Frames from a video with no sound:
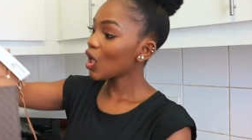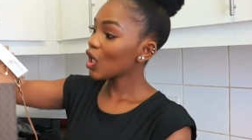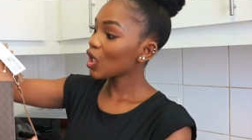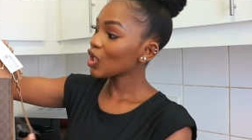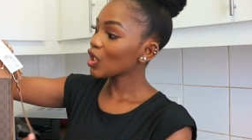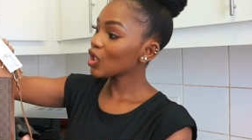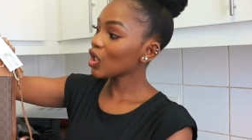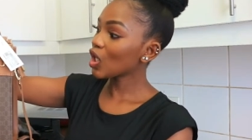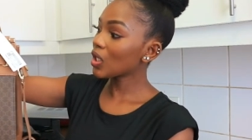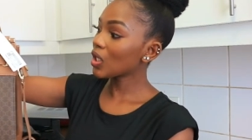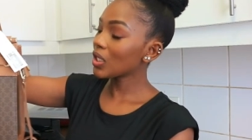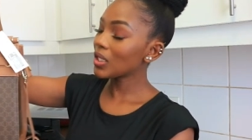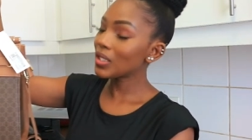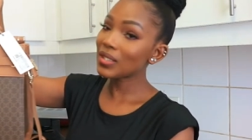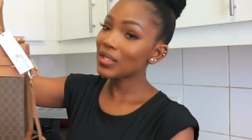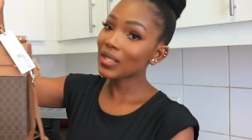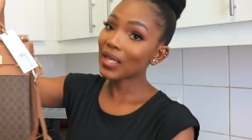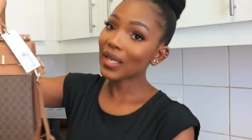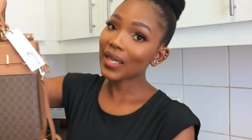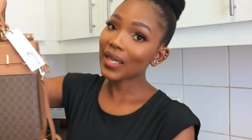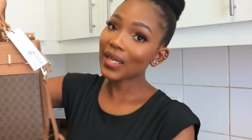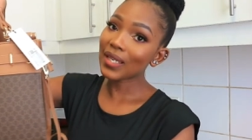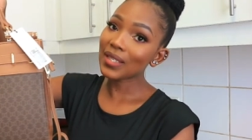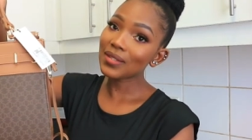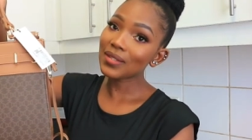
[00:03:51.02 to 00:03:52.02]
So this
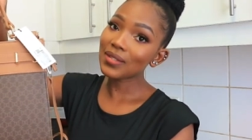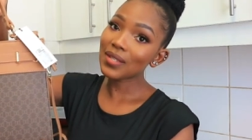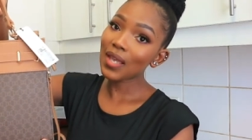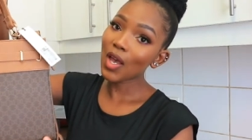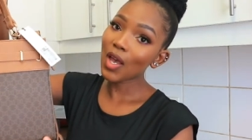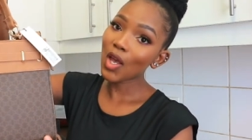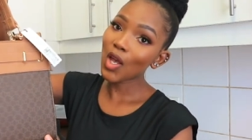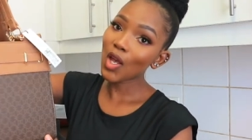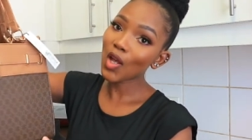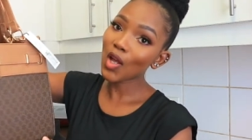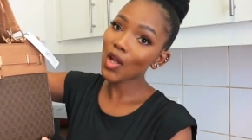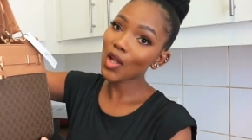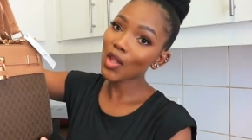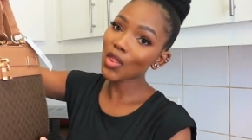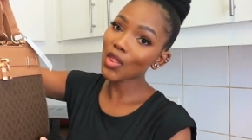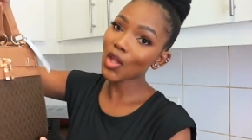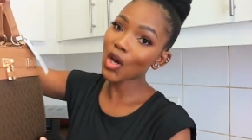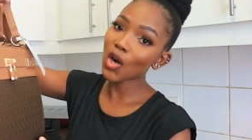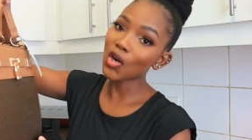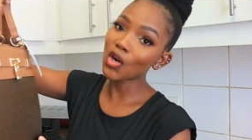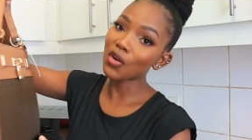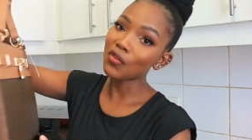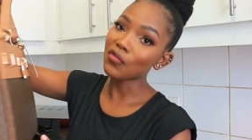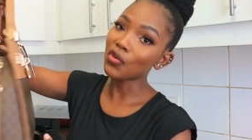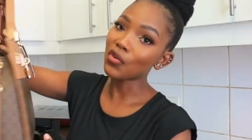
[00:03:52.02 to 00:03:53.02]
is the
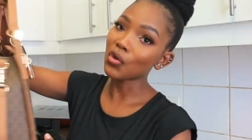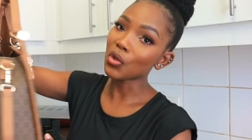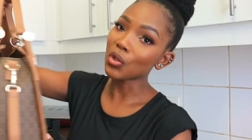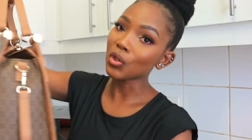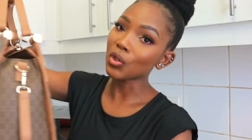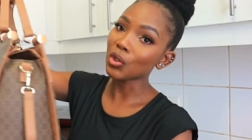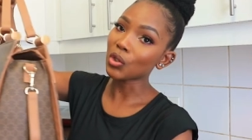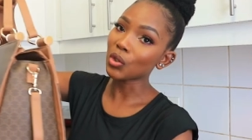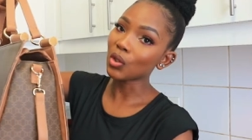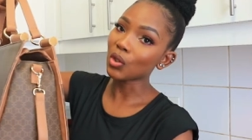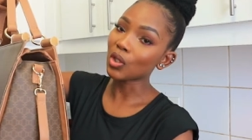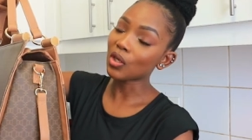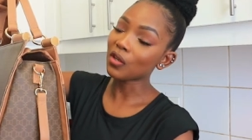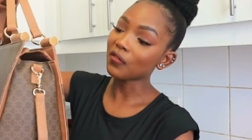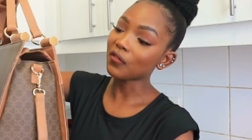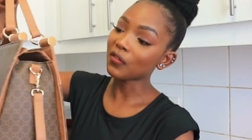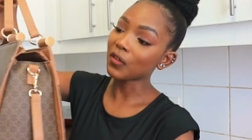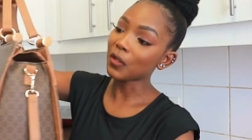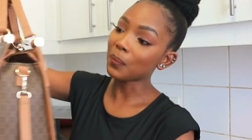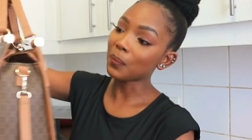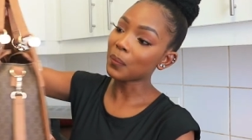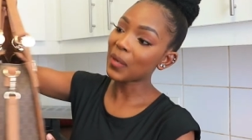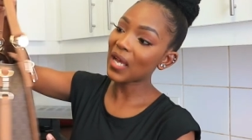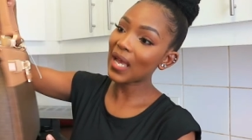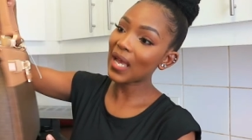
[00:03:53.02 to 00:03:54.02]
overall look of
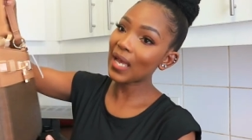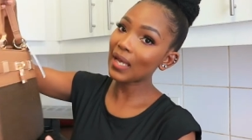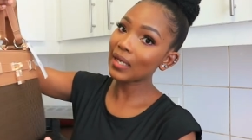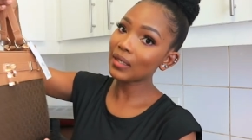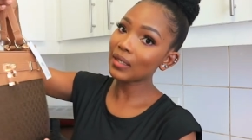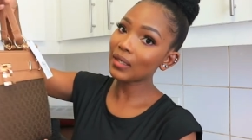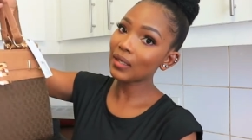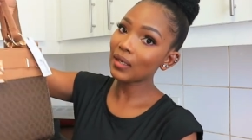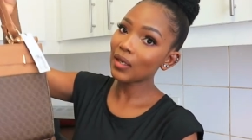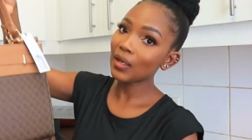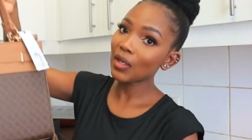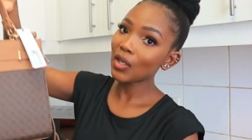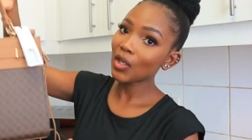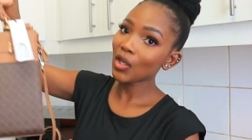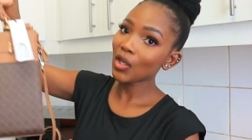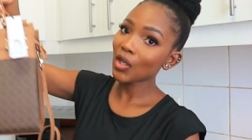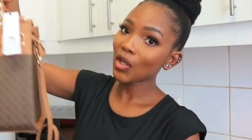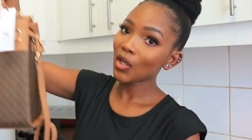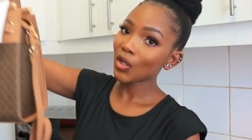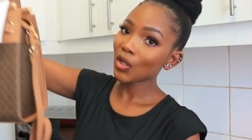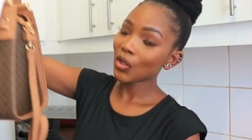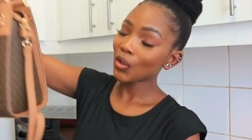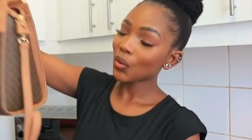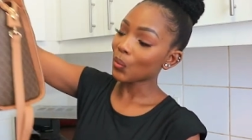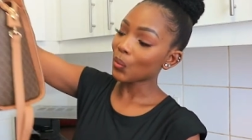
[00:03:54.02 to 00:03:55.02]
the bag
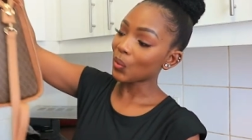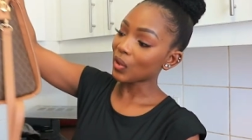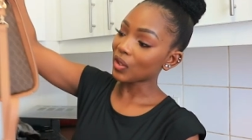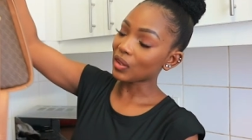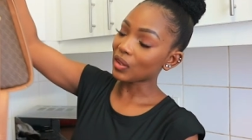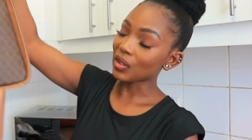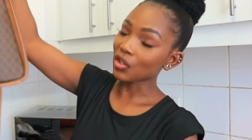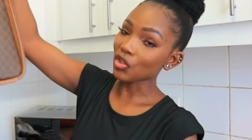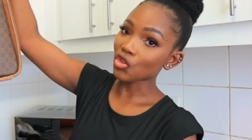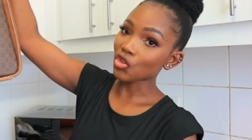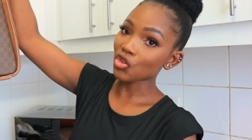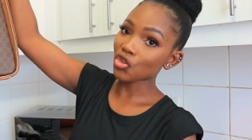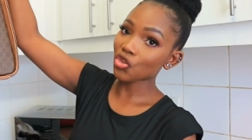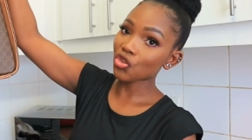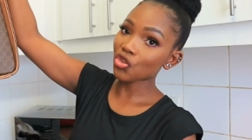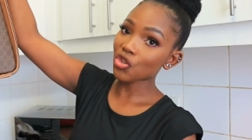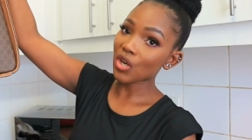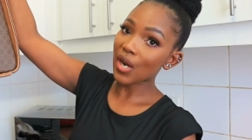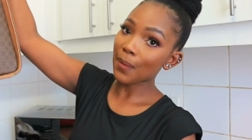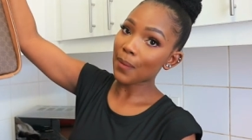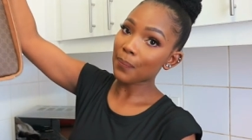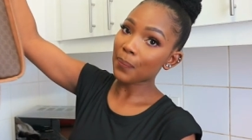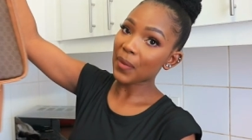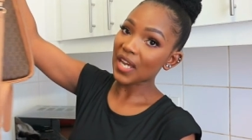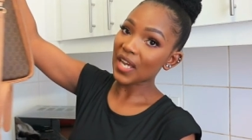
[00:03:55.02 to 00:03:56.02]
with the
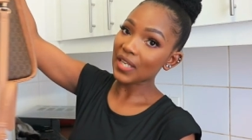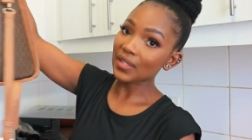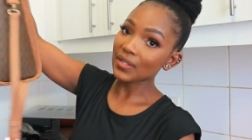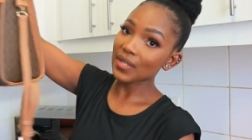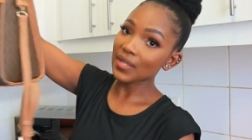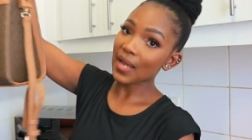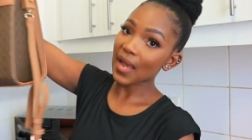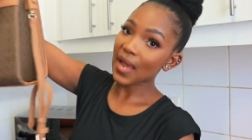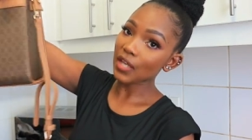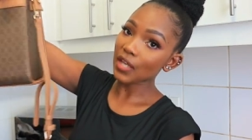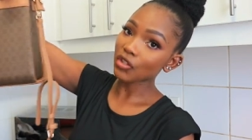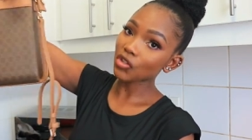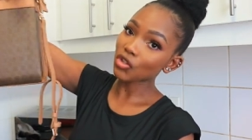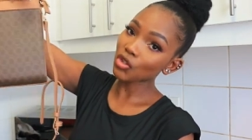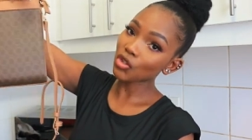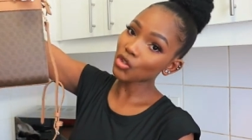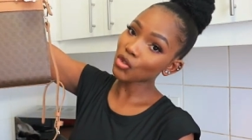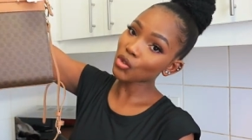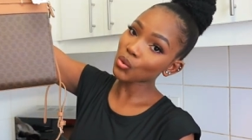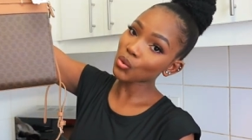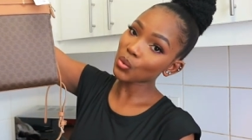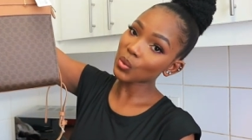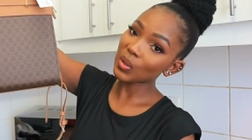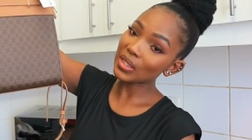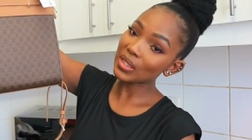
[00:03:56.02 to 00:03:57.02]
strap attached
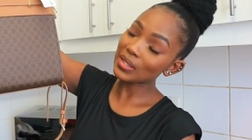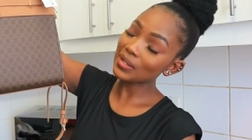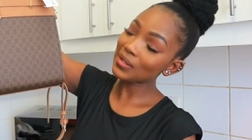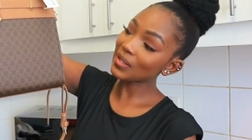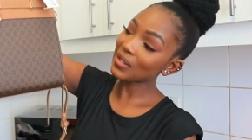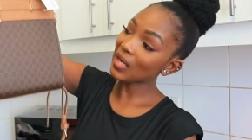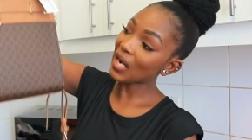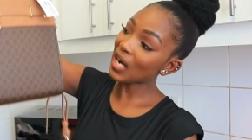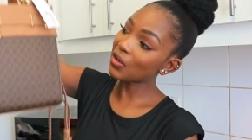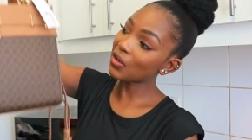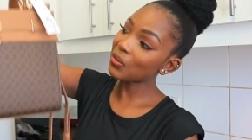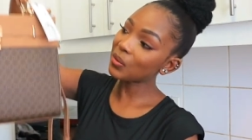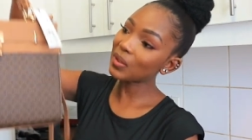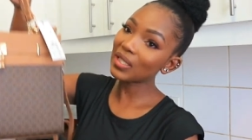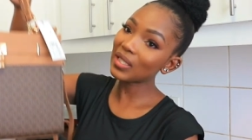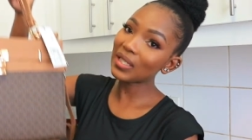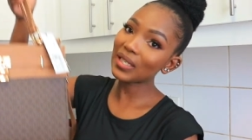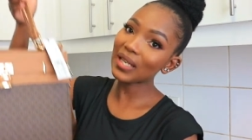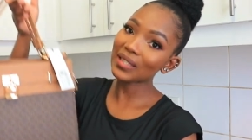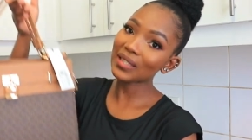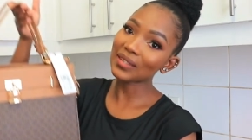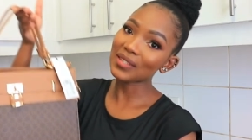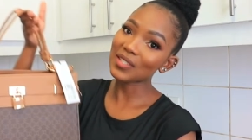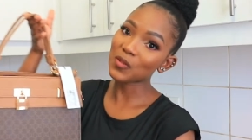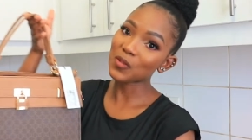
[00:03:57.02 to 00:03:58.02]
to it. I really
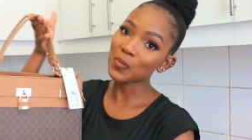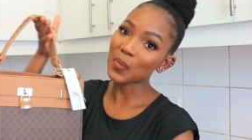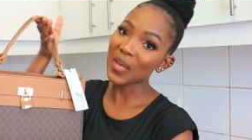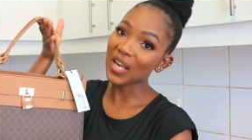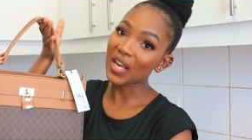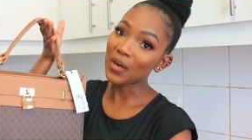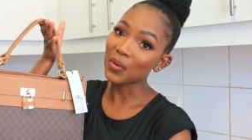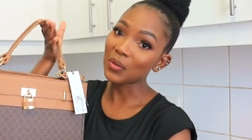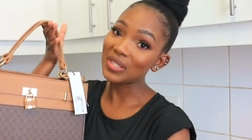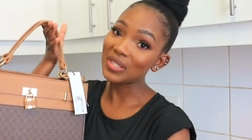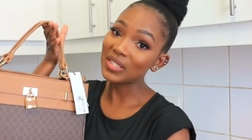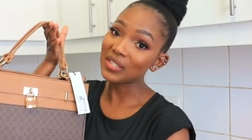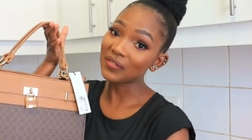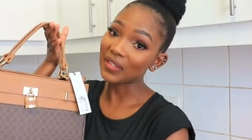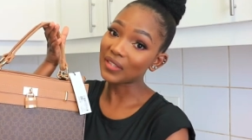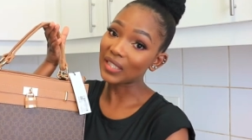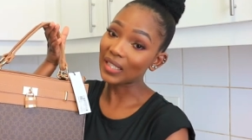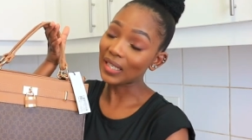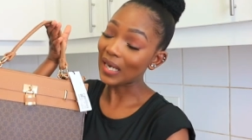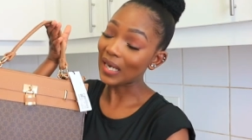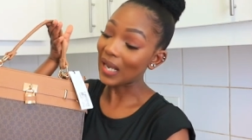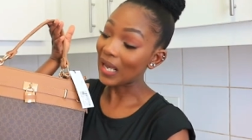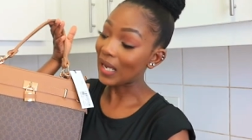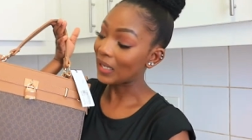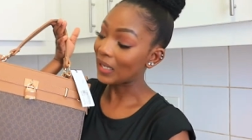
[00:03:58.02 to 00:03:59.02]
like this bag, I won't even
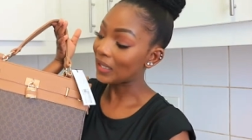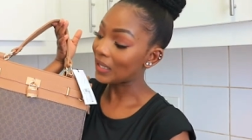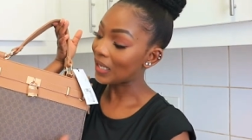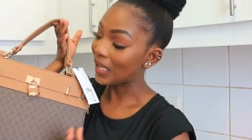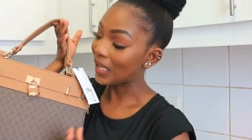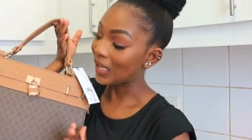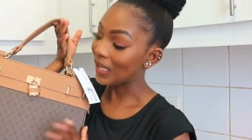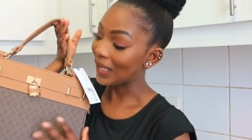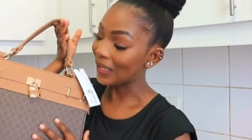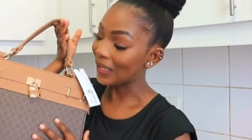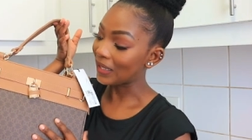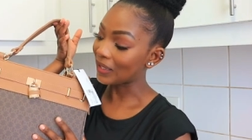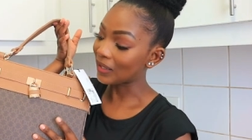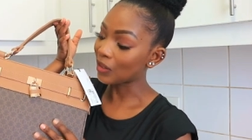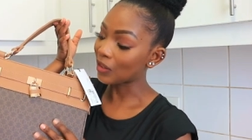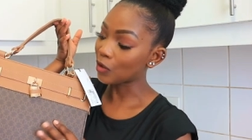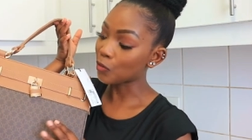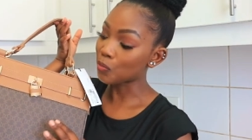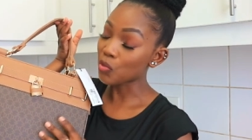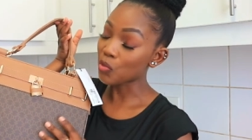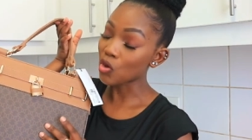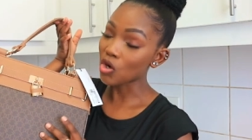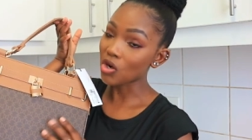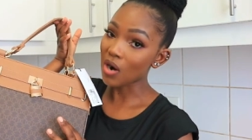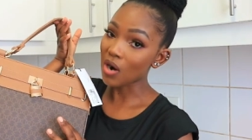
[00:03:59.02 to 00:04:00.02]
lie. I like the
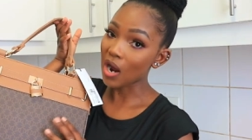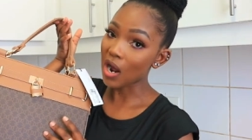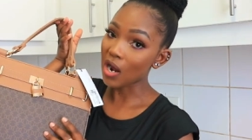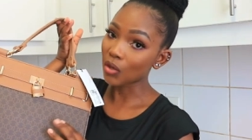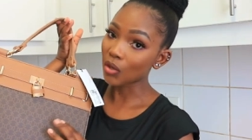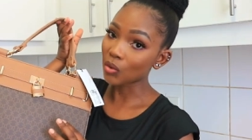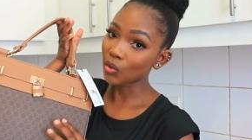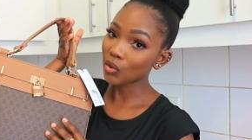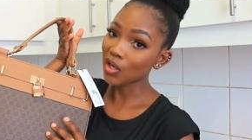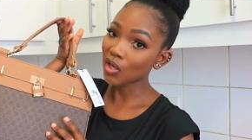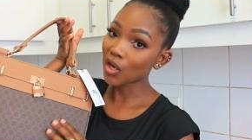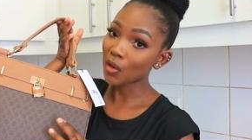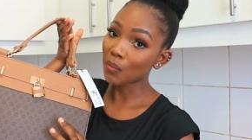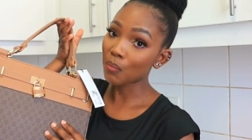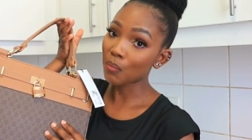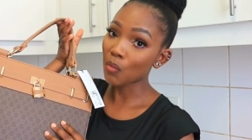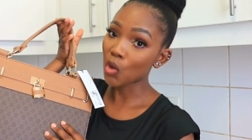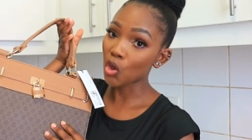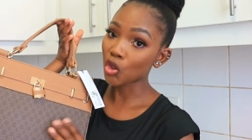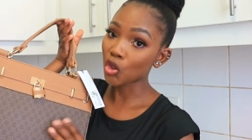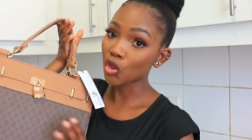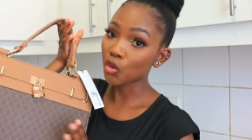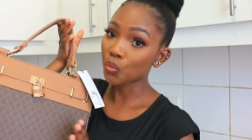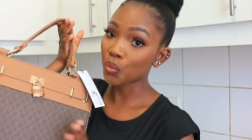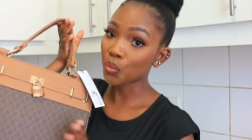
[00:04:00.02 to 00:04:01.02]
brown
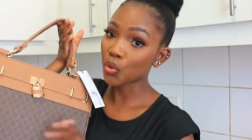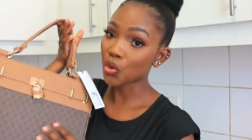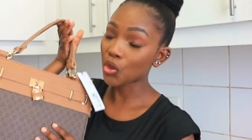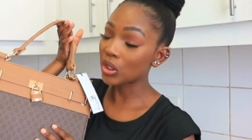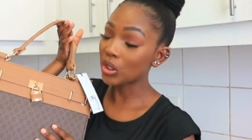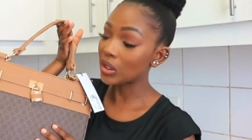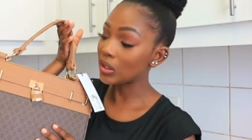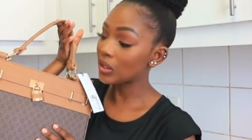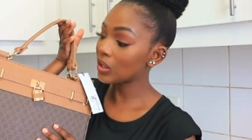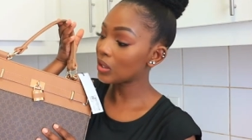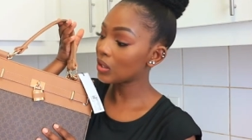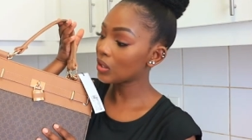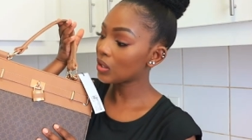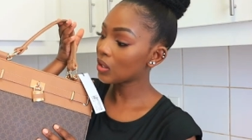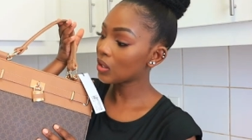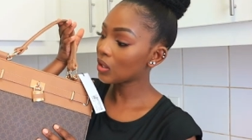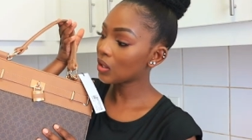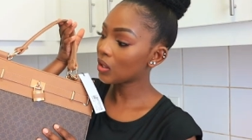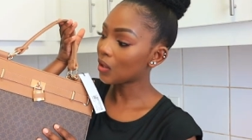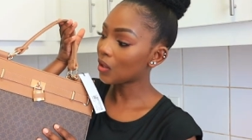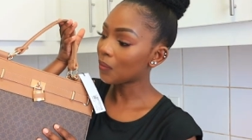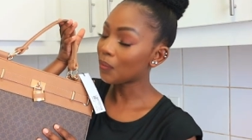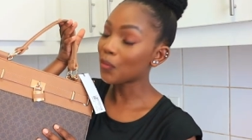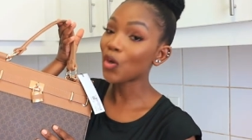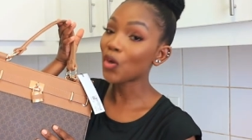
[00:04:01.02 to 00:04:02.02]
mono print,
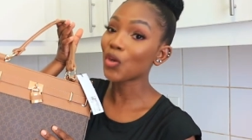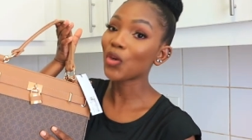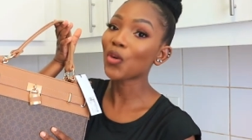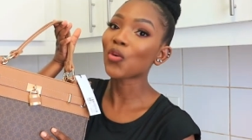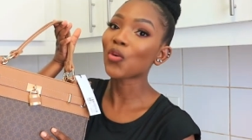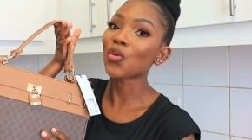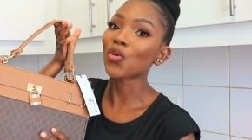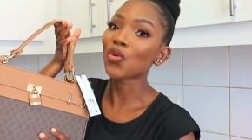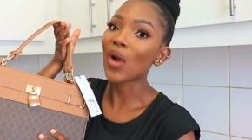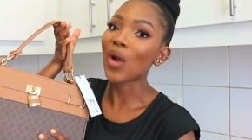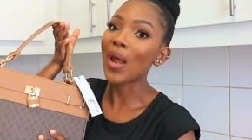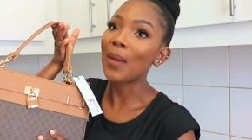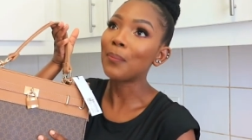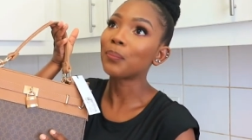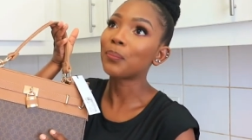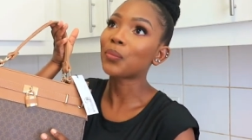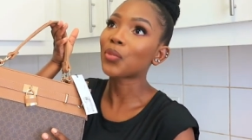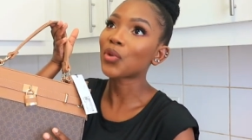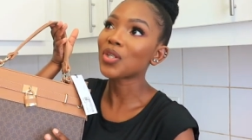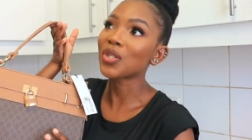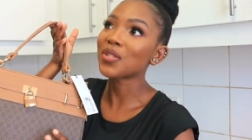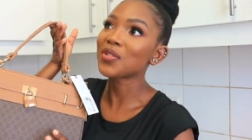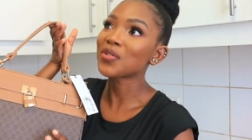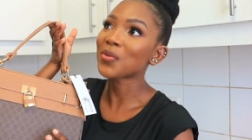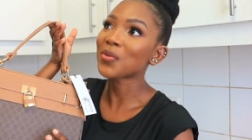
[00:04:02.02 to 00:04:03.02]
monogram
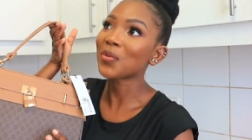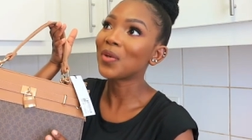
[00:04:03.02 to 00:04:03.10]
print,